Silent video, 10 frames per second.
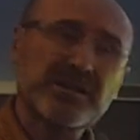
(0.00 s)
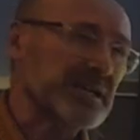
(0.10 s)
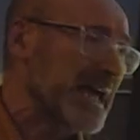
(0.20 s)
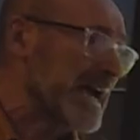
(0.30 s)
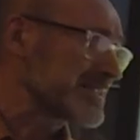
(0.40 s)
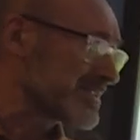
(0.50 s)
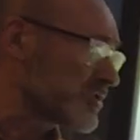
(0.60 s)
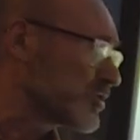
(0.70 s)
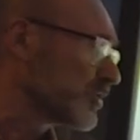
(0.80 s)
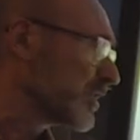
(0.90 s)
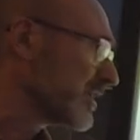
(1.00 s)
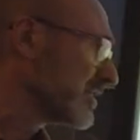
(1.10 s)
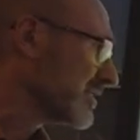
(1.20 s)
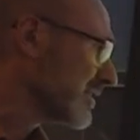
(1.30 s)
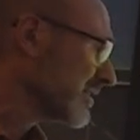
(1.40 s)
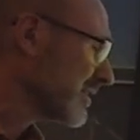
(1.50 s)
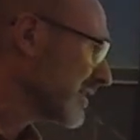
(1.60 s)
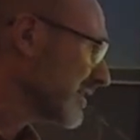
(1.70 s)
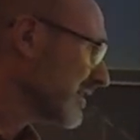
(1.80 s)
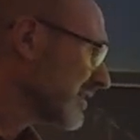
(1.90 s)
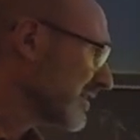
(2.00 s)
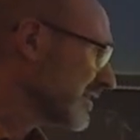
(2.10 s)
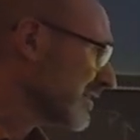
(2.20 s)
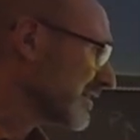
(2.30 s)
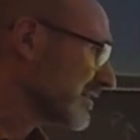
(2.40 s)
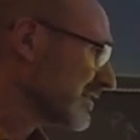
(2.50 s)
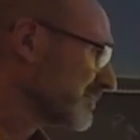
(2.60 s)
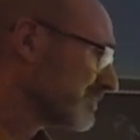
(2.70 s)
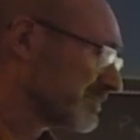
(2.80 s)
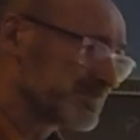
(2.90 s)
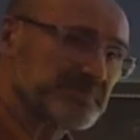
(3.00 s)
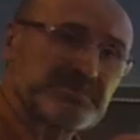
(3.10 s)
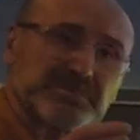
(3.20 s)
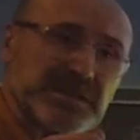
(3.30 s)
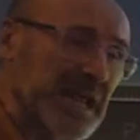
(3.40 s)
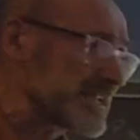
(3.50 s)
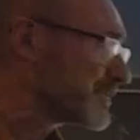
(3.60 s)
class during the uh, last